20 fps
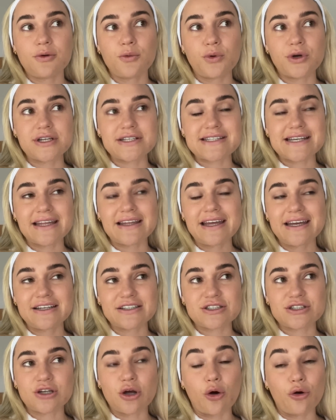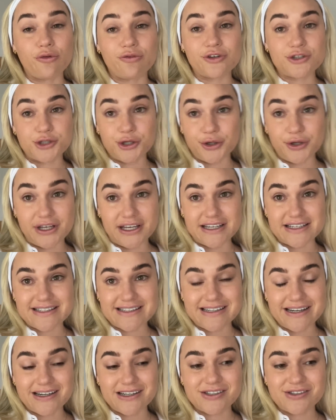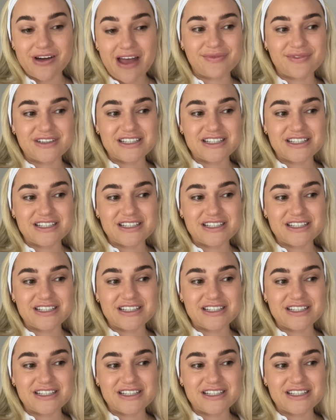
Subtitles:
I want to say like, over 2 years now.